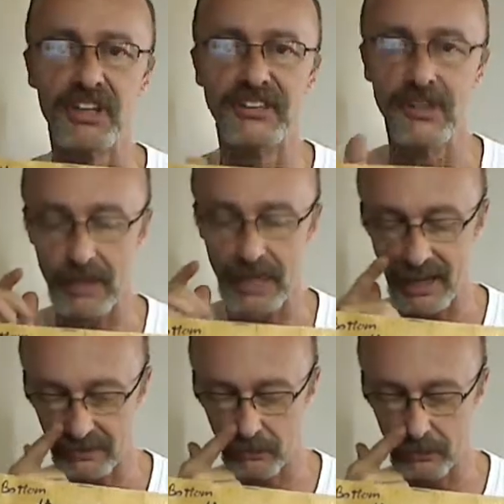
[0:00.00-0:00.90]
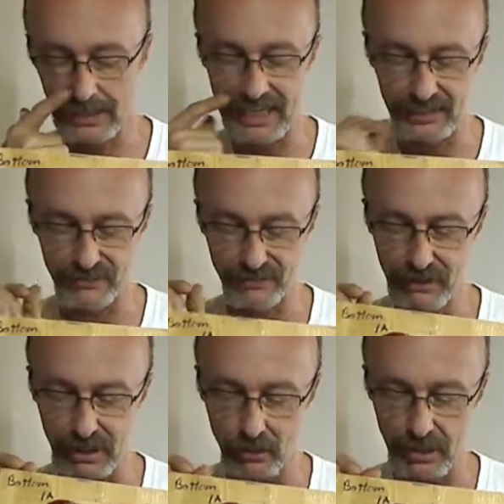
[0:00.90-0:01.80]
things that we have to realize
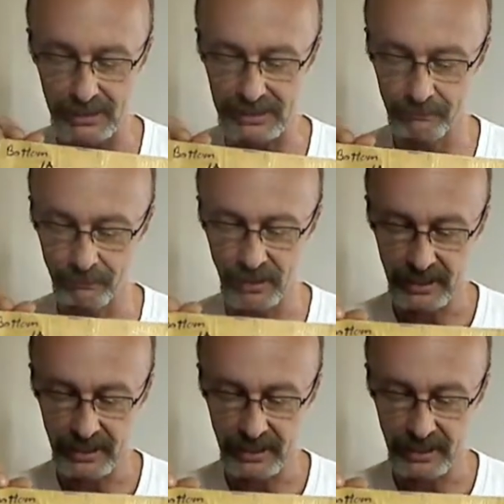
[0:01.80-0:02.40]
very quickly